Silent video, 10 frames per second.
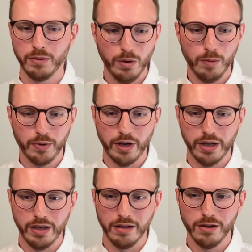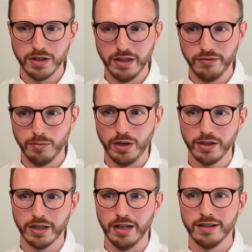We operate in lots of different
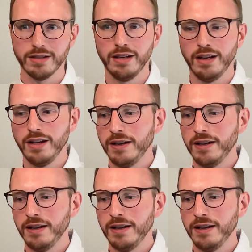markets,